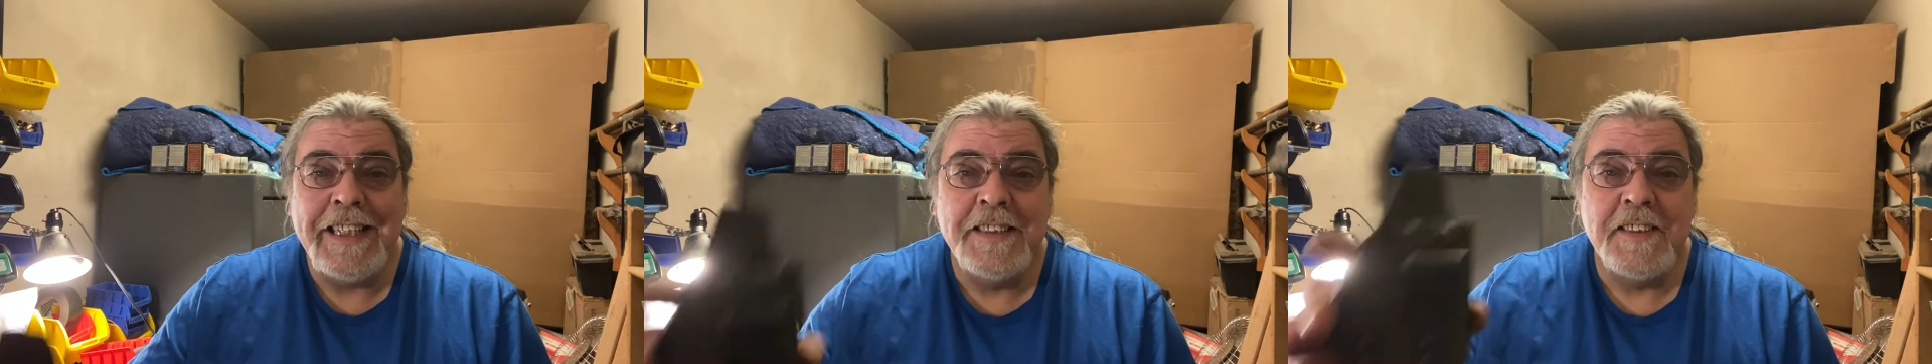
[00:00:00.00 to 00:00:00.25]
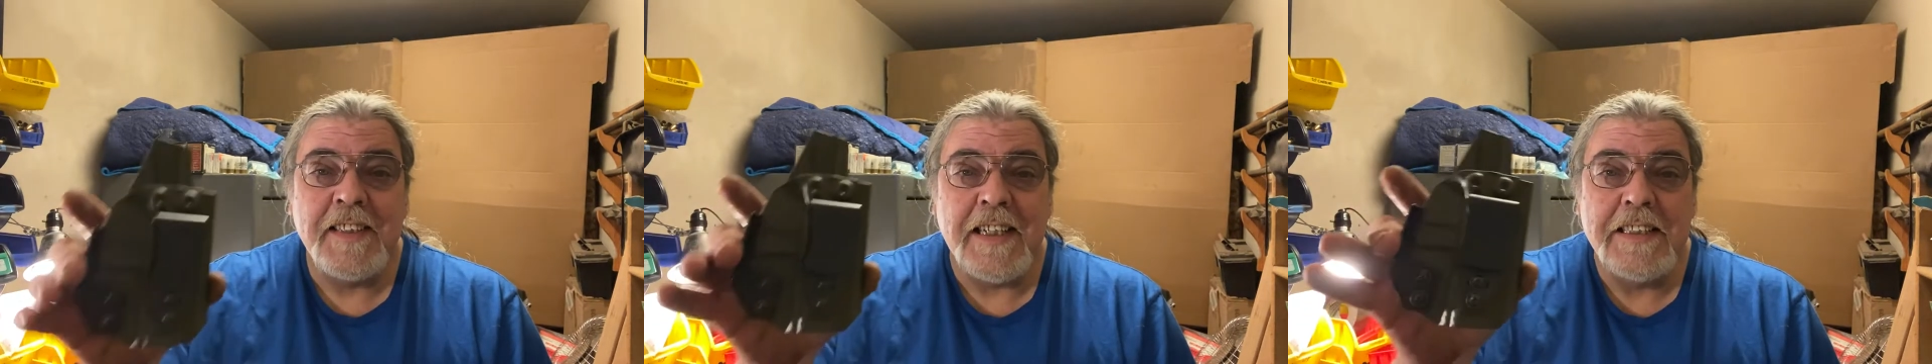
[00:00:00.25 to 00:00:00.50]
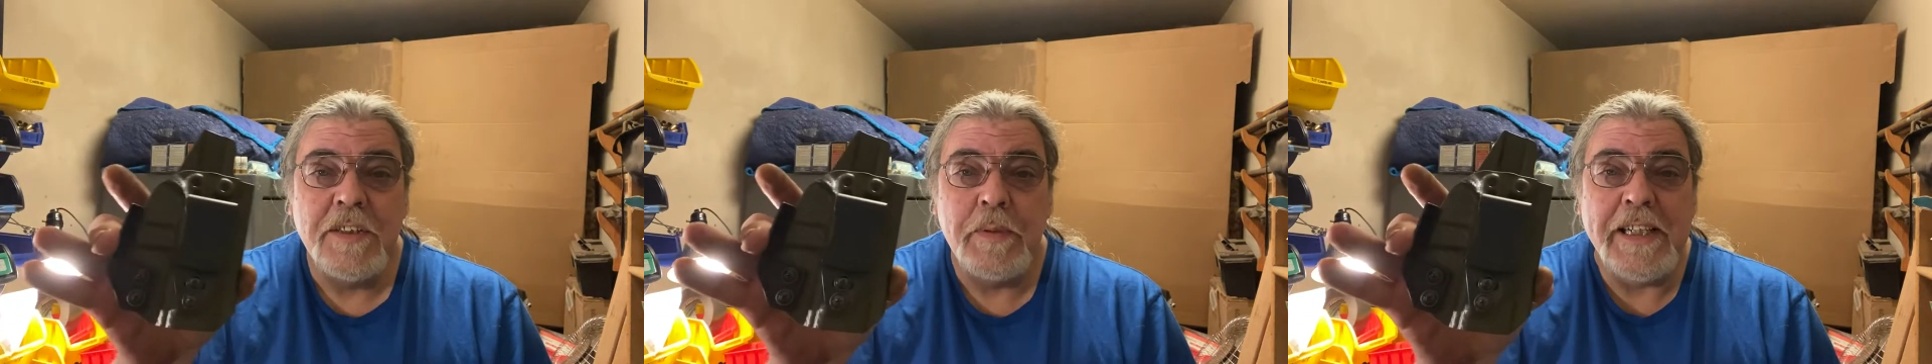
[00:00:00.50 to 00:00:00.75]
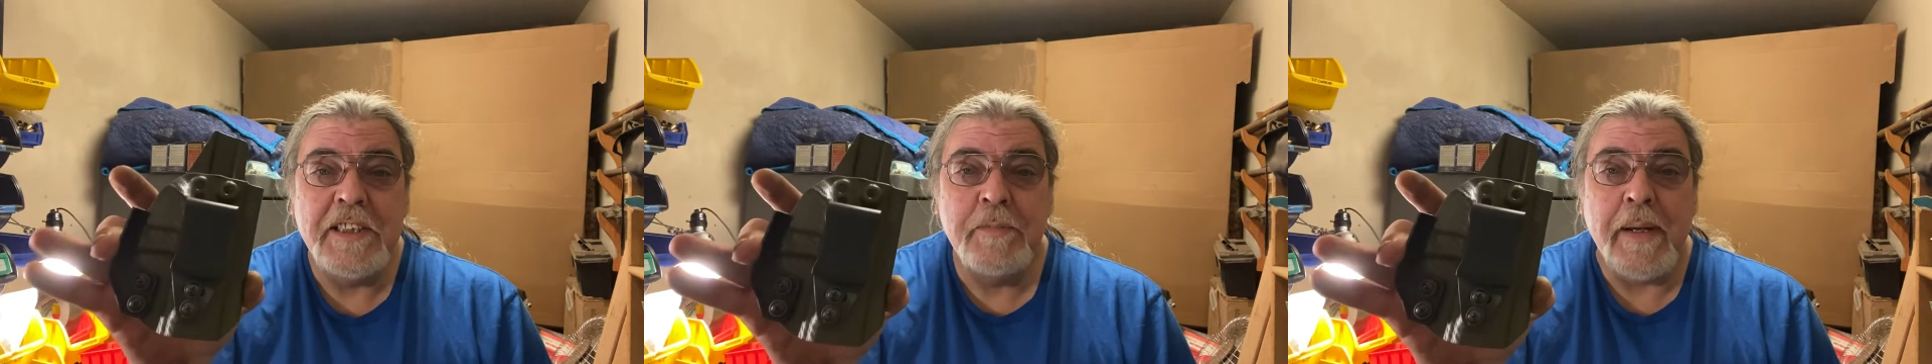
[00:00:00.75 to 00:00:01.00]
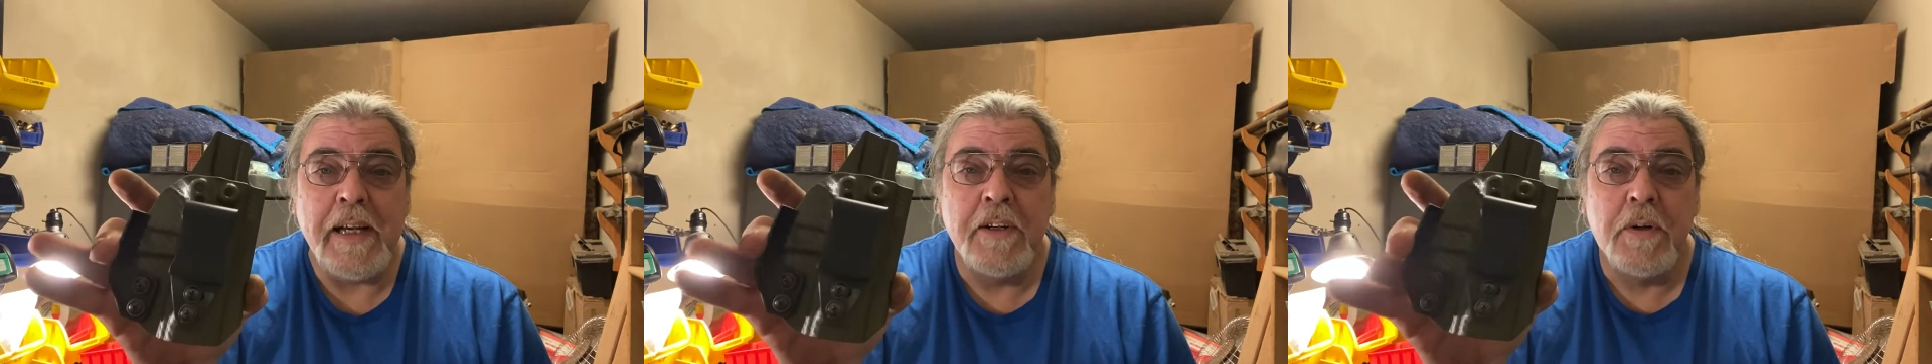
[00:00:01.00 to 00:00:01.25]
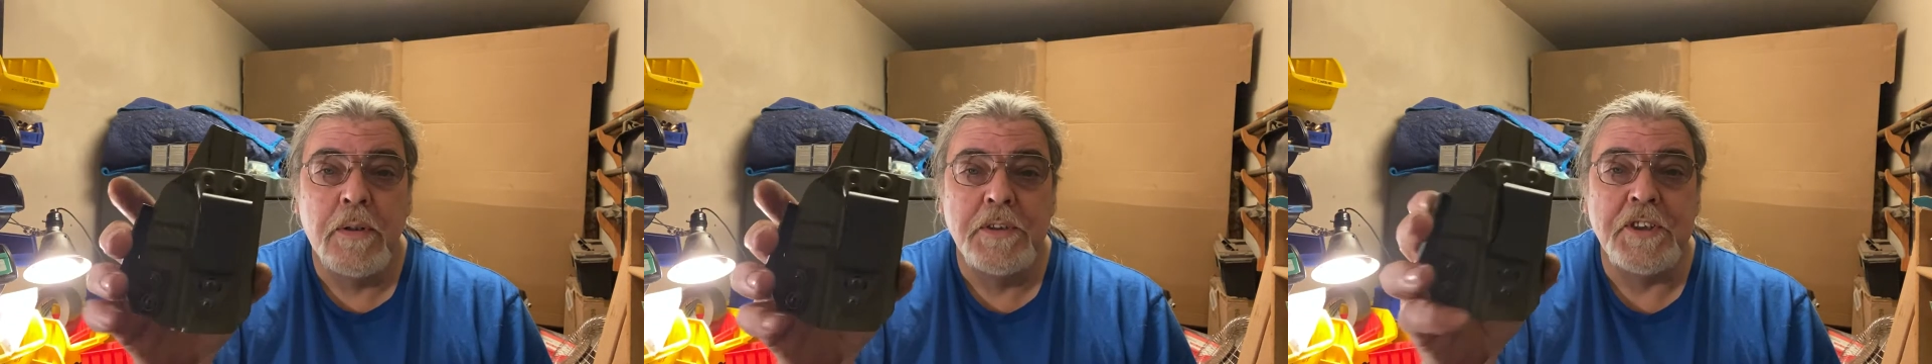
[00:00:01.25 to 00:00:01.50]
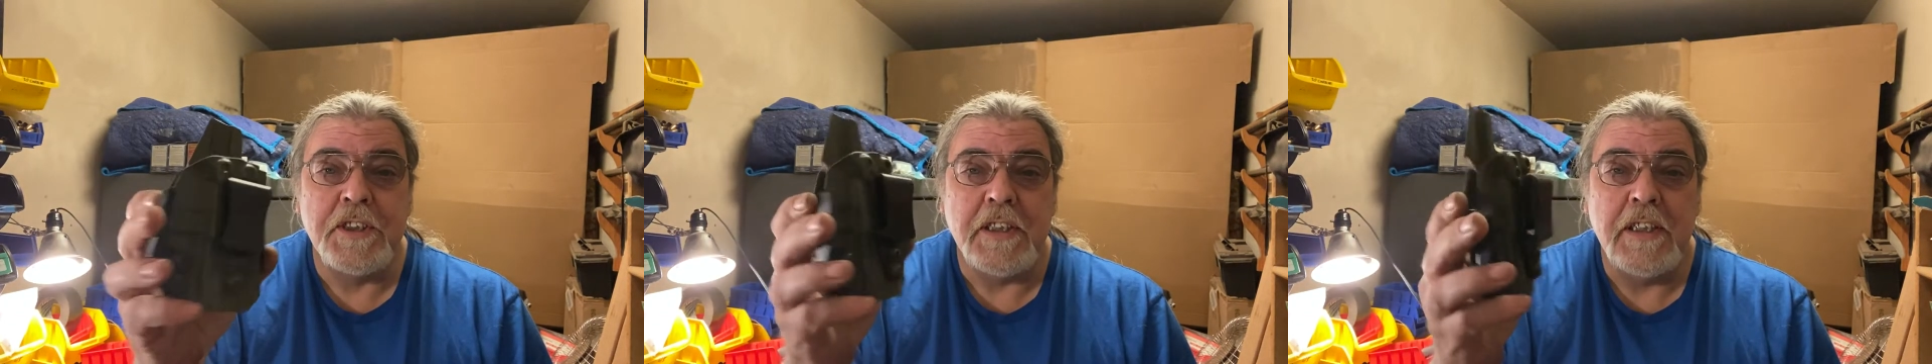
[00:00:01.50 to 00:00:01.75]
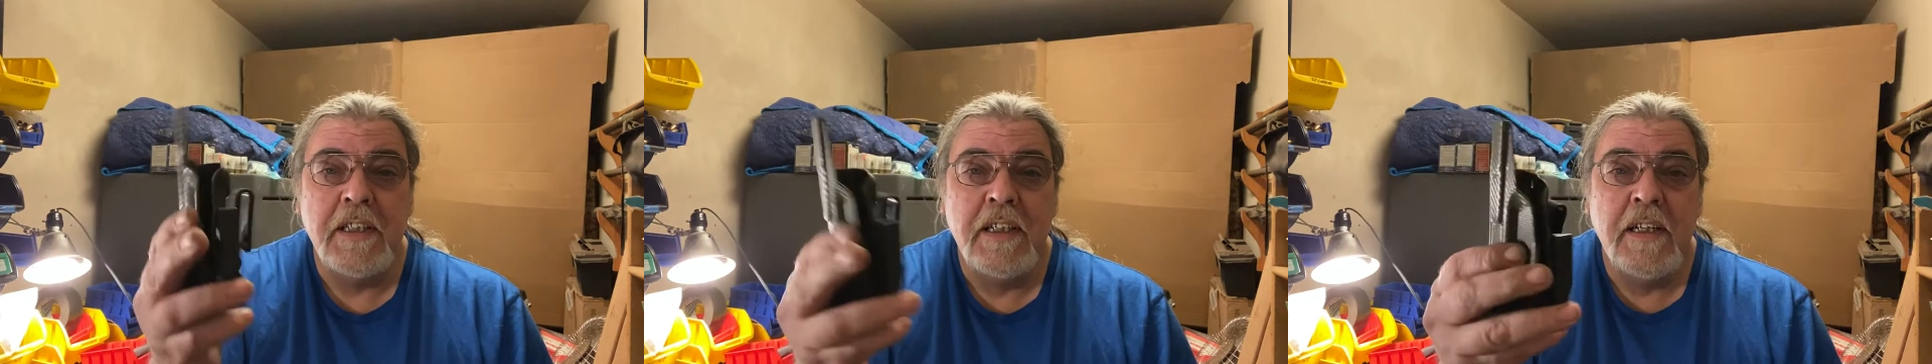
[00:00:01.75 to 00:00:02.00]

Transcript: inside the waistband holster